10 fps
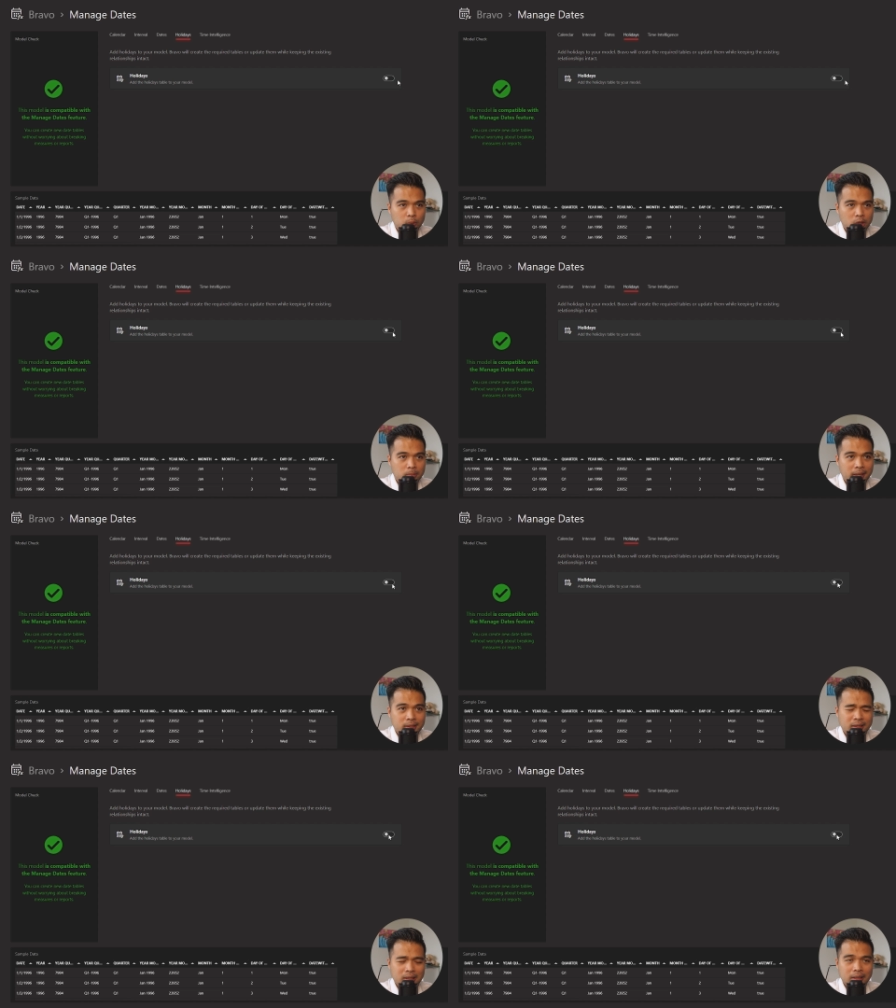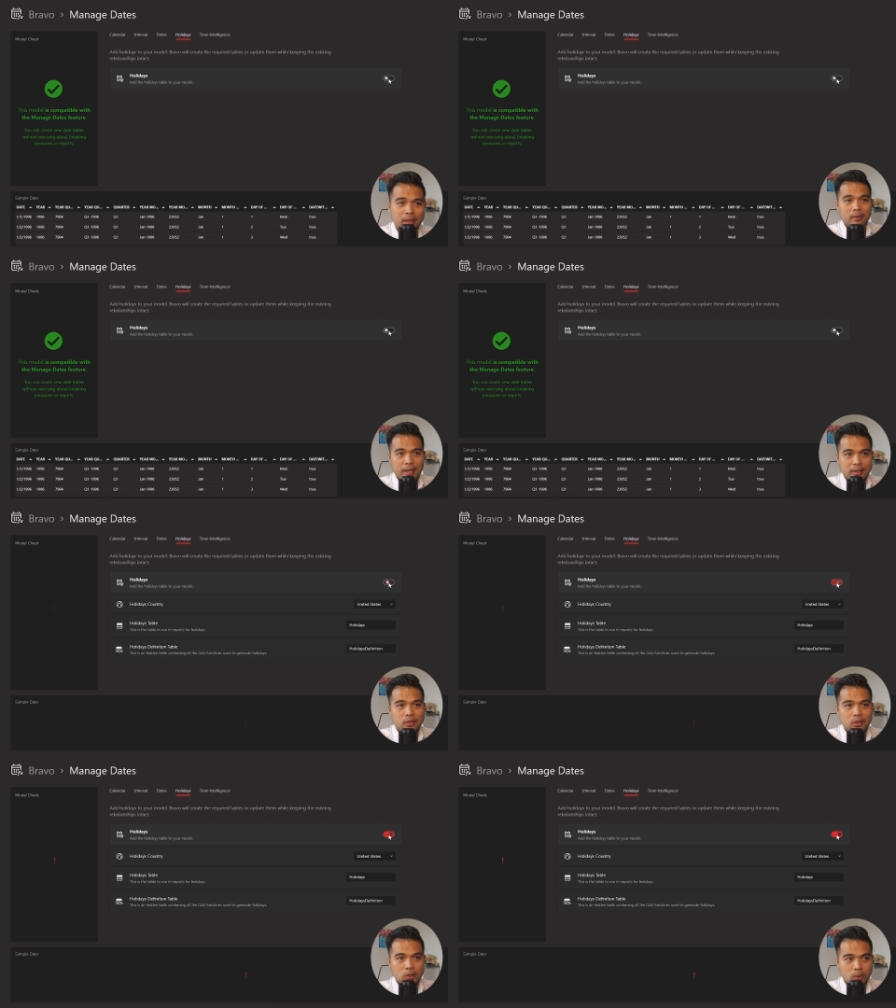which basically
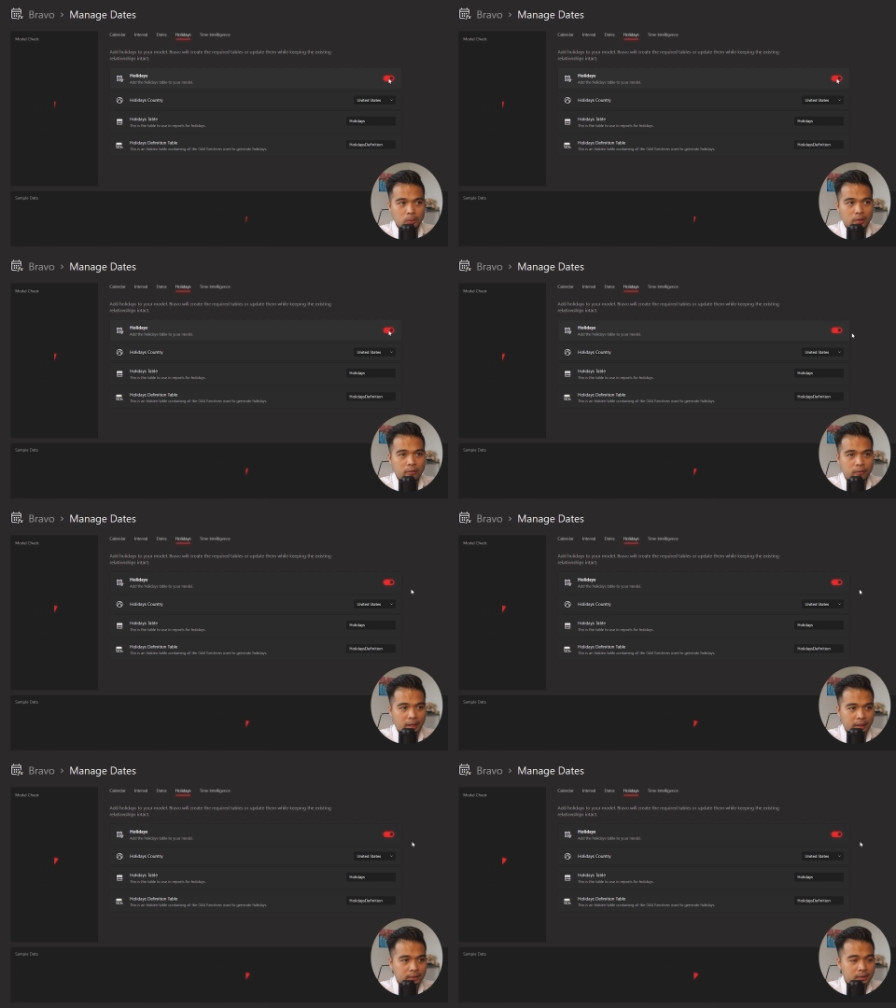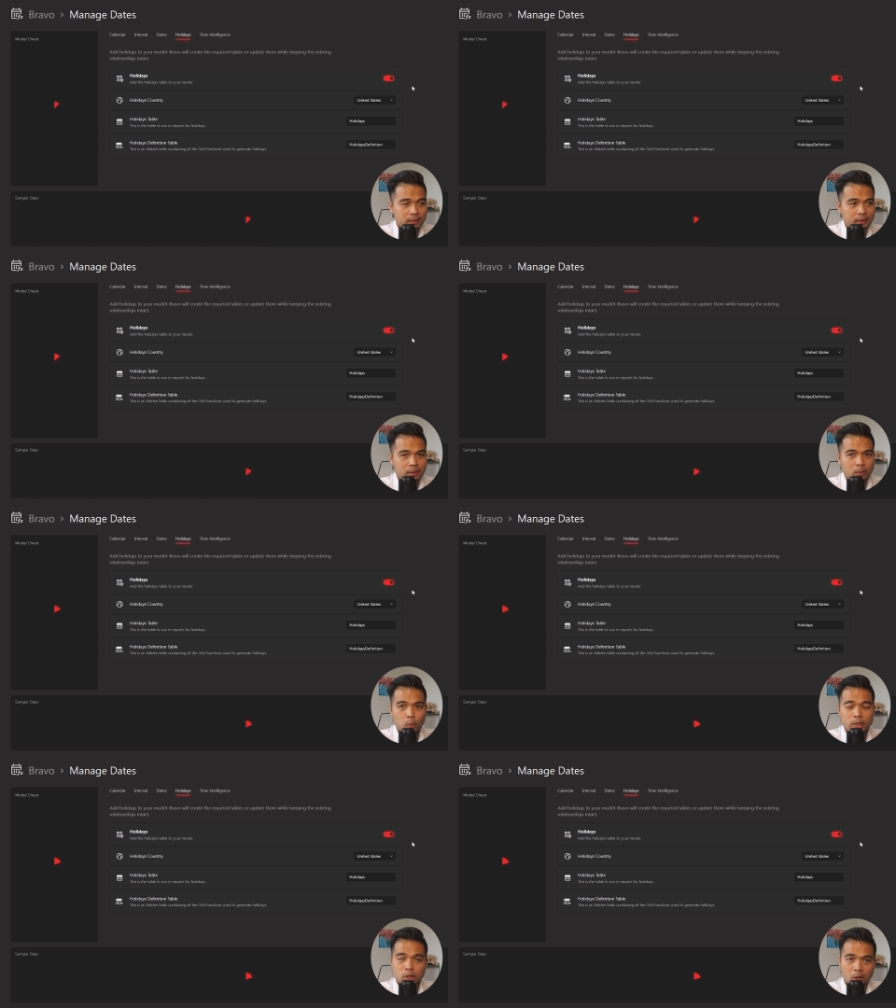lets you define which